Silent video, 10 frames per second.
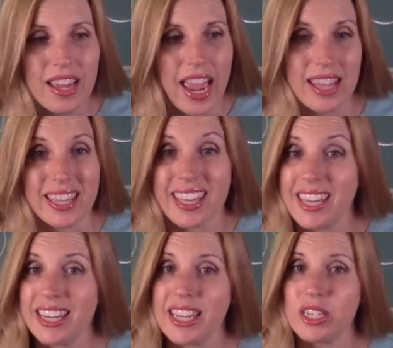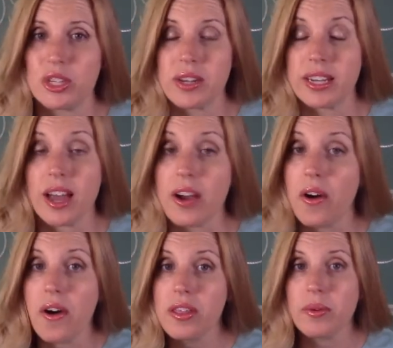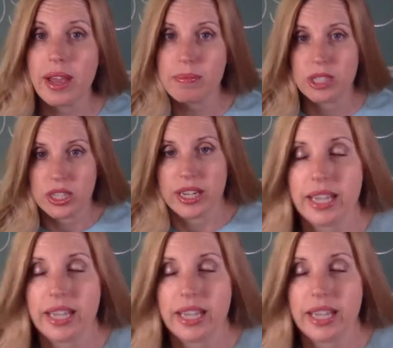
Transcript: And the kidneys, you can knock all the way up to your